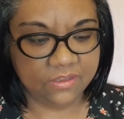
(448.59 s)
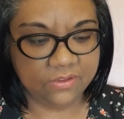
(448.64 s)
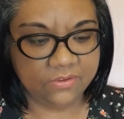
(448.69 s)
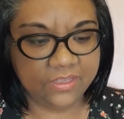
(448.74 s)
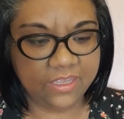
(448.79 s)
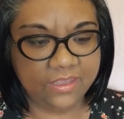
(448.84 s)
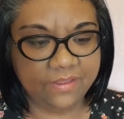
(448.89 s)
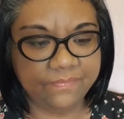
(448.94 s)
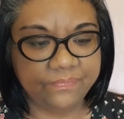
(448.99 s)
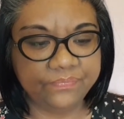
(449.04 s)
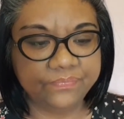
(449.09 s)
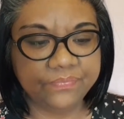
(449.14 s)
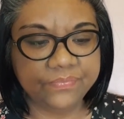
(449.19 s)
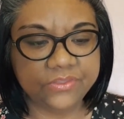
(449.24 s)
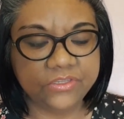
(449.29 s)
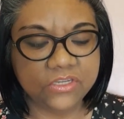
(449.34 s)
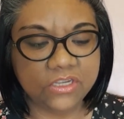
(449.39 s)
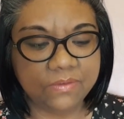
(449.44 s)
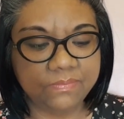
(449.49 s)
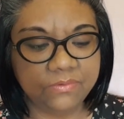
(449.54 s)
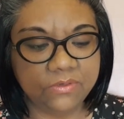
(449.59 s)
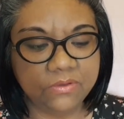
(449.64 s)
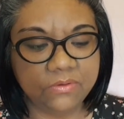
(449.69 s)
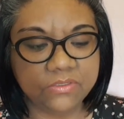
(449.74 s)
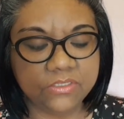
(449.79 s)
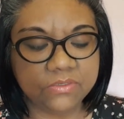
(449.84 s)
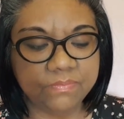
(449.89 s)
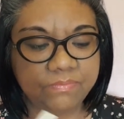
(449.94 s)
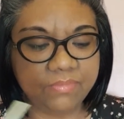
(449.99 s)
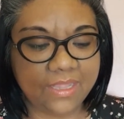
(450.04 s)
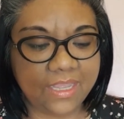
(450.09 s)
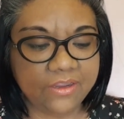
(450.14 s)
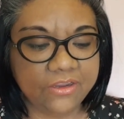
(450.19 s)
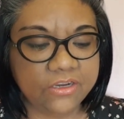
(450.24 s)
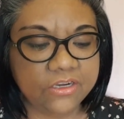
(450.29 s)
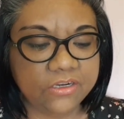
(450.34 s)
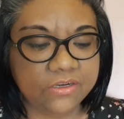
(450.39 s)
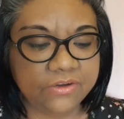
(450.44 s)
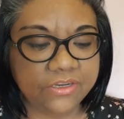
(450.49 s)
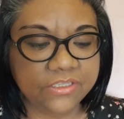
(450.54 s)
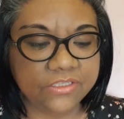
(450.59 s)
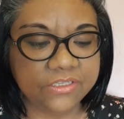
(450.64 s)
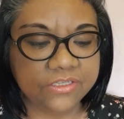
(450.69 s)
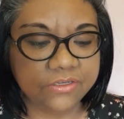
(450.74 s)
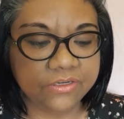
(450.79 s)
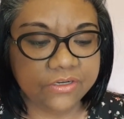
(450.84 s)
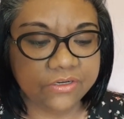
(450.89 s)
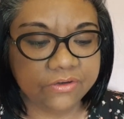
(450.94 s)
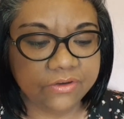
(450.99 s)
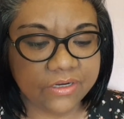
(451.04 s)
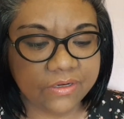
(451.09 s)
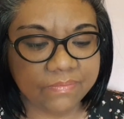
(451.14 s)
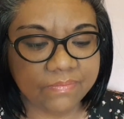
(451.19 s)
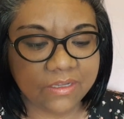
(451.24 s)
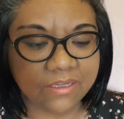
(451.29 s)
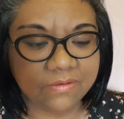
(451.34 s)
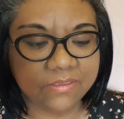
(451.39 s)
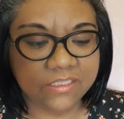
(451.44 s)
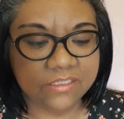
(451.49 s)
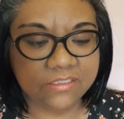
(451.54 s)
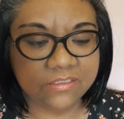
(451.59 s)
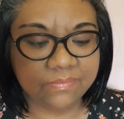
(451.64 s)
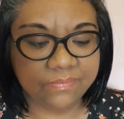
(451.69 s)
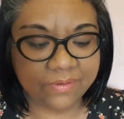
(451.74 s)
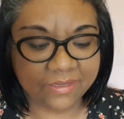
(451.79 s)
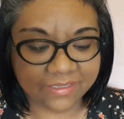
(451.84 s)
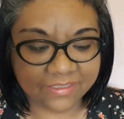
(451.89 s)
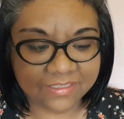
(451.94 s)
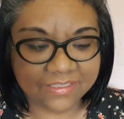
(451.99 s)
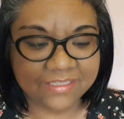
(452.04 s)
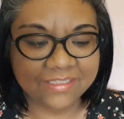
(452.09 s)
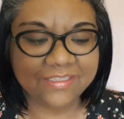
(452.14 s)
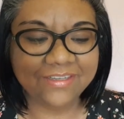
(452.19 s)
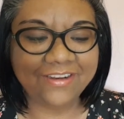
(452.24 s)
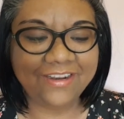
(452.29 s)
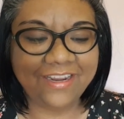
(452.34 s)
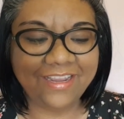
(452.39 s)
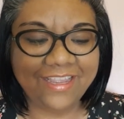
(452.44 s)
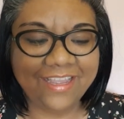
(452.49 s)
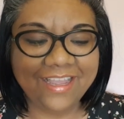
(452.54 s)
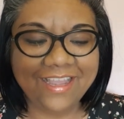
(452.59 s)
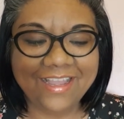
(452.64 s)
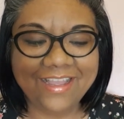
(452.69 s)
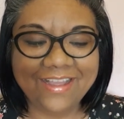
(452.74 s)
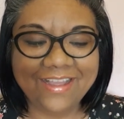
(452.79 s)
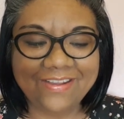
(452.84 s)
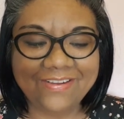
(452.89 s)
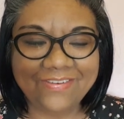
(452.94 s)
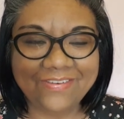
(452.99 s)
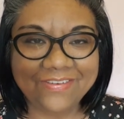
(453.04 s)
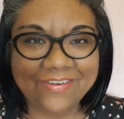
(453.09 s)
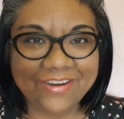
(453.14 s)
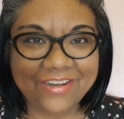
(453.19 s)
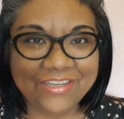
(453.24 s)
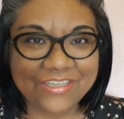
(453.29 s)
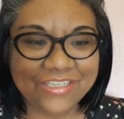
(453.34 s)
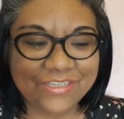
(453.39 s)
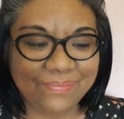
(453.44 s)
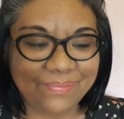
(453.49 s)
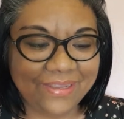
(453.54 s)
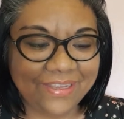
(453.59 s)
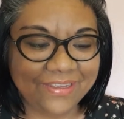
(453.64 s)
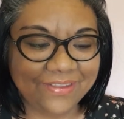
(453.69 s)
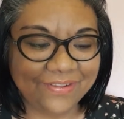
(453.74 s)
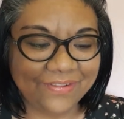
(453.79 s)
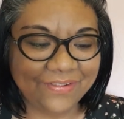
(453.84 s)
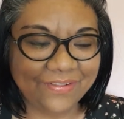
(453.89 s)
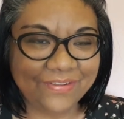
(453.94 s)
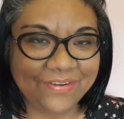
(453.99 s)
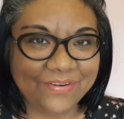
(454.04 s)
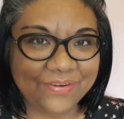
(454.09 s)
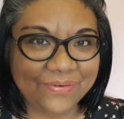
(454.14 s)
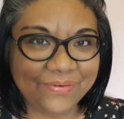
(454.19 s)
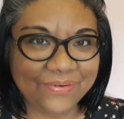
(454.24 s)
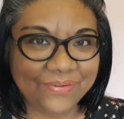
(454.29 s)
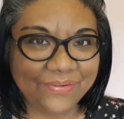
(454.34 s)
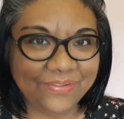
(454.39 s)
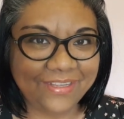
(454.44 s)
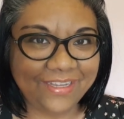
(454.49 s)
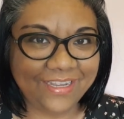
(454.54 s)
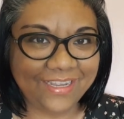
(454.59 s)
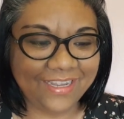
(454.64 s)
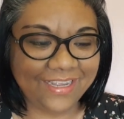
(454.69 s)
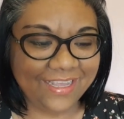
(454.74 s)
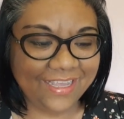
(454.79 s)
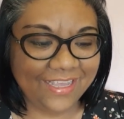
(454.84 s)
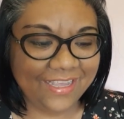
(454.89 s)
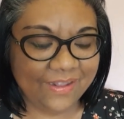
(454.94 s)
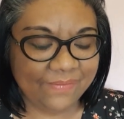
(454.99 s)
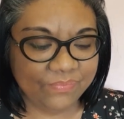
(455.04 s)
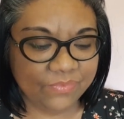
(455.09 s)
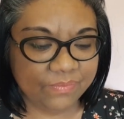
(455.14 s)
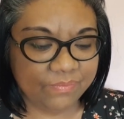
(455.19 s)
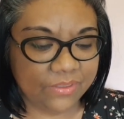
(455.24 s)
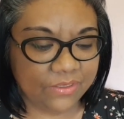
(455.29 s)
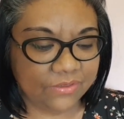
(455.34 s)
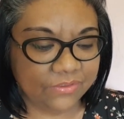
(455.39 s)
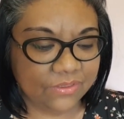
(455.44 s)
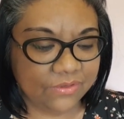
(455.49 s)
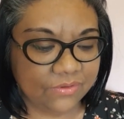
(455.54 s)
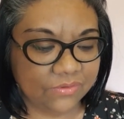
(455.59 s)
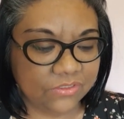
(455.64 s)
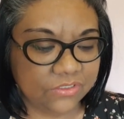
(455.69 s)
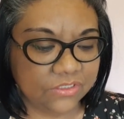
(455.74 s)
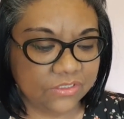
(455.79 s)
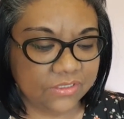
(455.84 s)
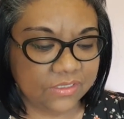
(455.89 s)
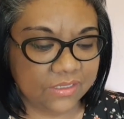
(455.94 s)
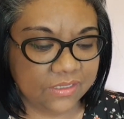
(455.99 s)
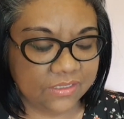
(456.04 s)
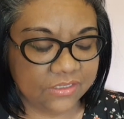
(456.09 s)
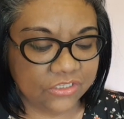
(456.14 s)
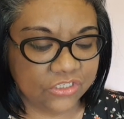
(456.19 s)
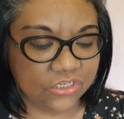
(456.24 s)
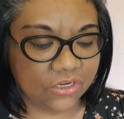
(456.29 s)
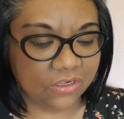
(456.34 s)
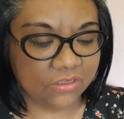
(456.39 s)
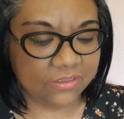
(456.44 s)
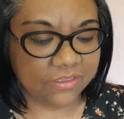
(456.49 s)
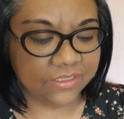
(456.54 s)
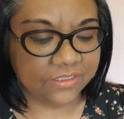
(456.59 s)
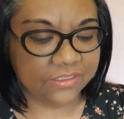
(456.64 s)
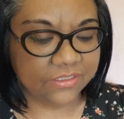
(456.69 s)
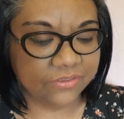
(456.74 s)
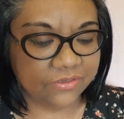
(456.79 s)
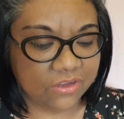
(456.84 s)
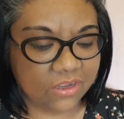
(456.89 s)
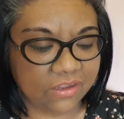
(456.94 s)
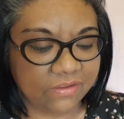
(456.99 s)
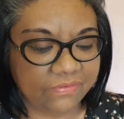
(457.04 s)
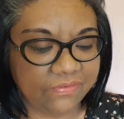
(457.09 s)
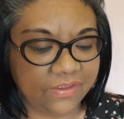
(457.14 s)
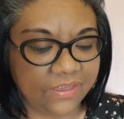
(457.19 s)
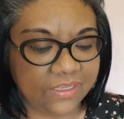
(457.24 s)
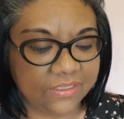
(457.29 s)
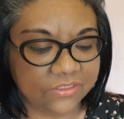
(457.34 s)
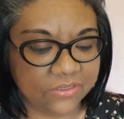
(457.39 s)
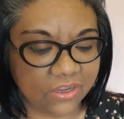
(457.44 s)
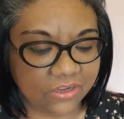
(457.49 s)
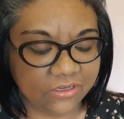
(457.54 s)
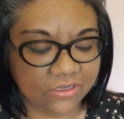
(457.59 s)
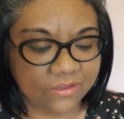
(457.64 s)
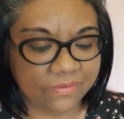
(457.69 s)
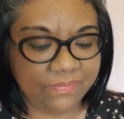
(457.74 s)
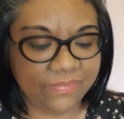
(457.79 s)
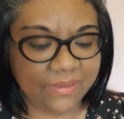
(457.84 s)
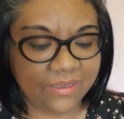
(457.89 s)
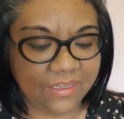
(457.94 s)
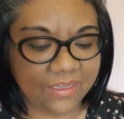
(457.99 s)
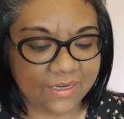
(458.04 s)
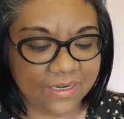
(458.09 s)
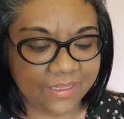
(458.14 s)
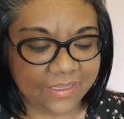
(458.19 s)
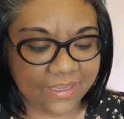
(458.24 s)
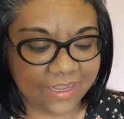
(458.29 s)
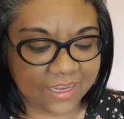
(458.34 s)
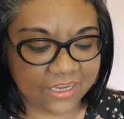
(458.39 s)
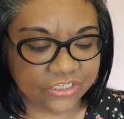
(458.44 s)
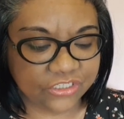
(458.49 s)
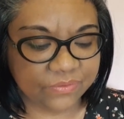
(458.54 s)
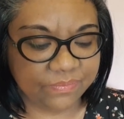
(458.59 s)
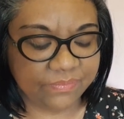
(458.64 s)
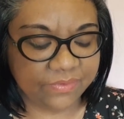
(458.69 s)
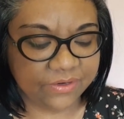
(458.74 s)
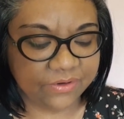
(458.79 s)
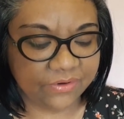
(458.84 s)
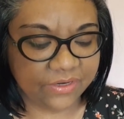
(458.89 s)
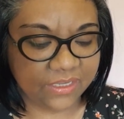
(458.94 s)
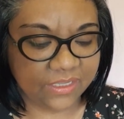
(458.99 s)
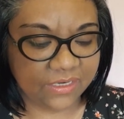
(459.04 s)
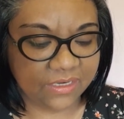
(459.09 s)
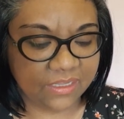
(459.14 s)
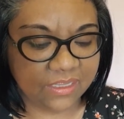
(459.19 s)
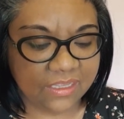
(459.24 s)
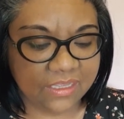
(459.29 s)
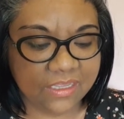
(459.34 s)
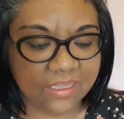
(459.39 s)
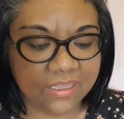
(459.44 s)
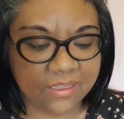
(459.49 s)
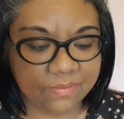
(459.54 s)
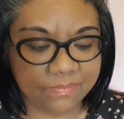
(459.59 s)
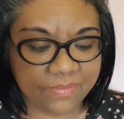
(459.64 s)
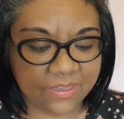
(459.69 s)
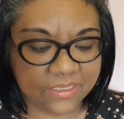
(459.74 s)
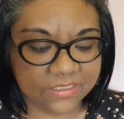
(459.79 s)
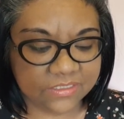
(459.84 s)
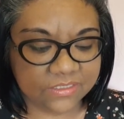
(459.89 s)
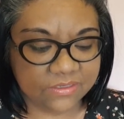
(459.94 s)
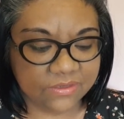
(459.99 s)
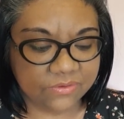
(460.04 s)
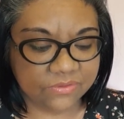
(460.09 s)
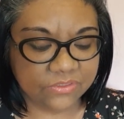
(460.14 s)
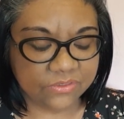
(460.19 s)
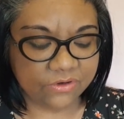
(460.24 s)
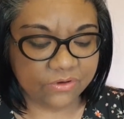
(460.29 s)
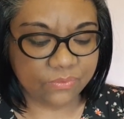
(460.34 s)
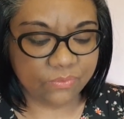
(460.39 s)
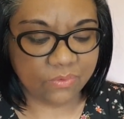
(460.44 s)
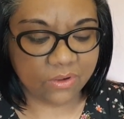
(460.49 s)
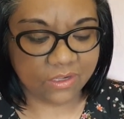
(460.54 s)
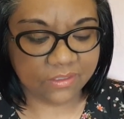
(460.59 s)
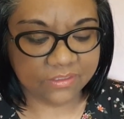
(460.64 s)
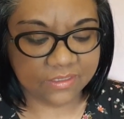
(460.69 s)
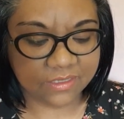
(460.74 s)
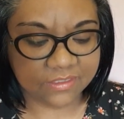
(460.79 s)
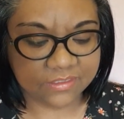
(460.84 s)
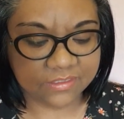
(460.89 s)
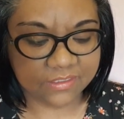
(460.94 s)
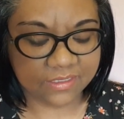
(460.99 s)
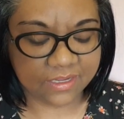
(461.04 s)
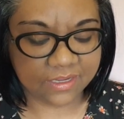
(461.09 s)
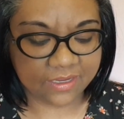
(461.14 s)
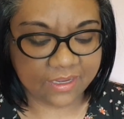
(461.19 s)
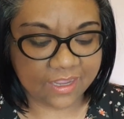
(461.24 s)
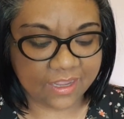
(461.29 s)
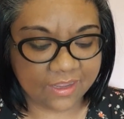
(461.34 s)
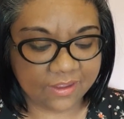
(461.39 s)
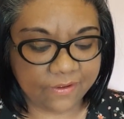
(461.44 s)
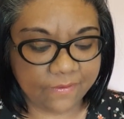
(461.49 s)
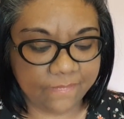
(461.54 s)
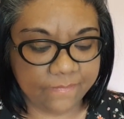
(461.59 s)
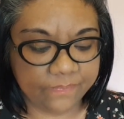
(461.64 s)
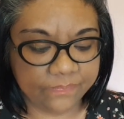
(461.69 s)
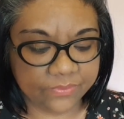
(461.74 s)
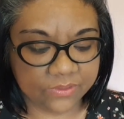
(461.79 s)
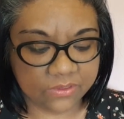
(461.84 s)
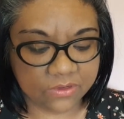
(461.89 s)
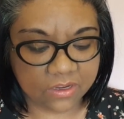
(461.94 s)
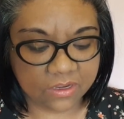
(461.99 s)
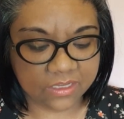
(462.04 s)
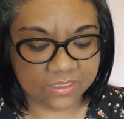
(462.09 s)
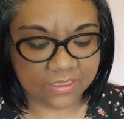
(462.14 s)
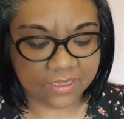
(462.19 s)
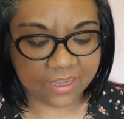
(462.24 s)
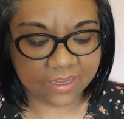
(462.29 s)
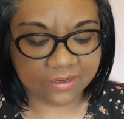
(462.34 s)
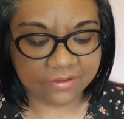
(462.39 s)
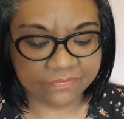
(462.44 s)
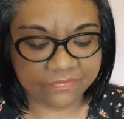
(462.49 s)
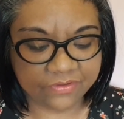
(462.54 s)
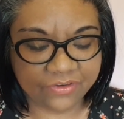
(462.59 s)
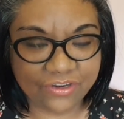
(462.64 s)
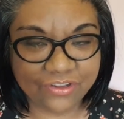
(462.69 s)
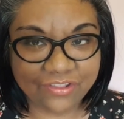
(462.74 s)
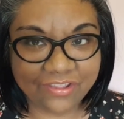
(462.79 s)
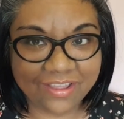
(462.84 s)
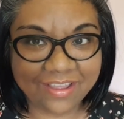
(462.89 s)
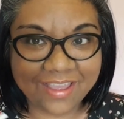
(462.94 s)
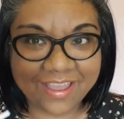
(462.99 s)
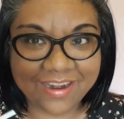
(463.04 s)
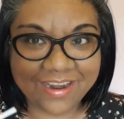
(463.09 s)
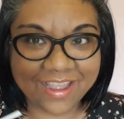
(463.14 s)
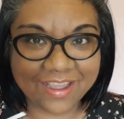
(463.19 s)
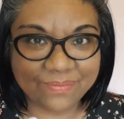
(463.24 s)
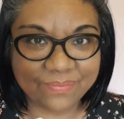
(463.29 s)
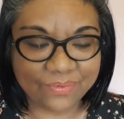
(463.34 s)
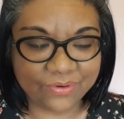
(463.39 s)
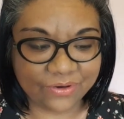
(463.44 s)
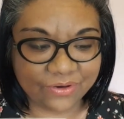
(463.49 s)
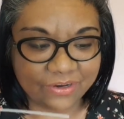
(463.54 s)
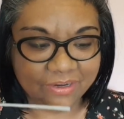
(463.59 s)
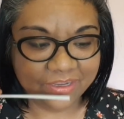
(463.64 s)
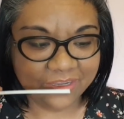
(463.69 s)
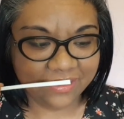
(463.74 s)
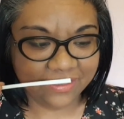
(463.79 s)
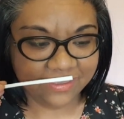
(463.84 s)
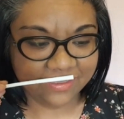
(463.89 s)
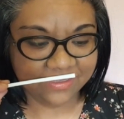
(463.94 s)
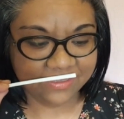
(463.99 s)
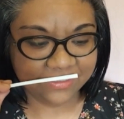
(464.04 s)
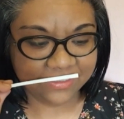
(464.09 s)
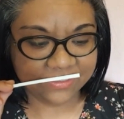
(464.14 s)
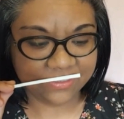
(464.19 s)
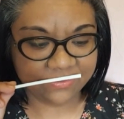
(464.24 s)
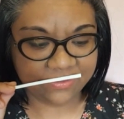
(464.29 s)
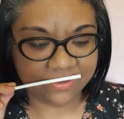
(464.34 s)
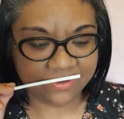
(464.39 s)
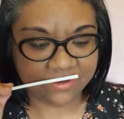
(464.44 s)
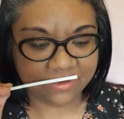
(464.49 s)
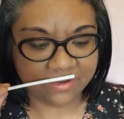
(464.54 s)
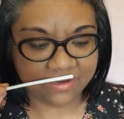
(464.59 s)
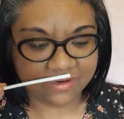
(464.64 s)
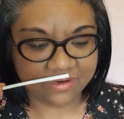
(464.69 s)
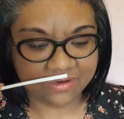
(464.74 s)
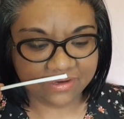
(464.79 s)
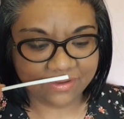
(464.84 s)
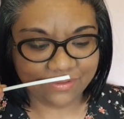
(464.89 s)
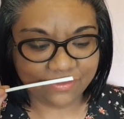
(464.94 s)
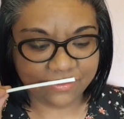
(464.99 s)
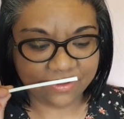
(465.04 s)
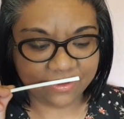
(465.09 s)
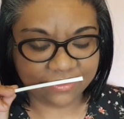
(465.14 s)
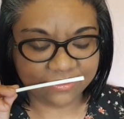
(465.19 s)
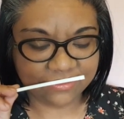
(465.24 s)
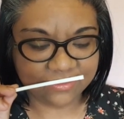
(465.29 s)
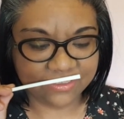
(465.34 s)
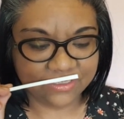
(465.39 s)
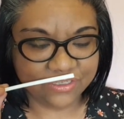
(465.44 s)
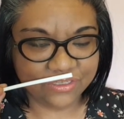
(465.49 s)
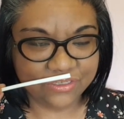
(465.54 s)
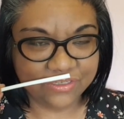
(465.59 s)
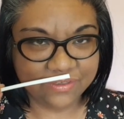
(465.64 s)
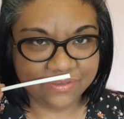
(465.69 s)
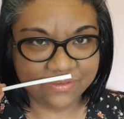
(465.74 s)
Okay, top notes, blackcurrant, currant buds, sorry, orange peel, neroli. Middle notes, chocolate, coffee, tonka bean, and cashmerian. Base notes are walnut, cacao, cognac, vanilla, and amber. So there are a lot